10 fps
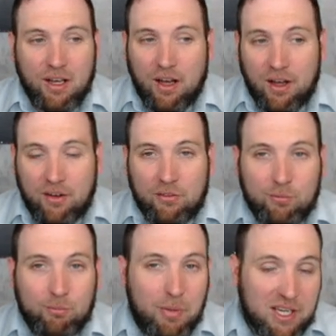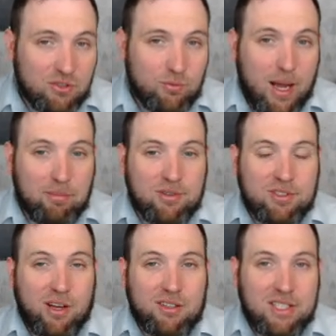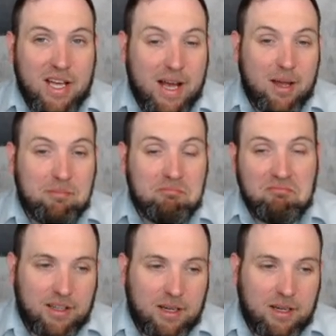of best rappers all time.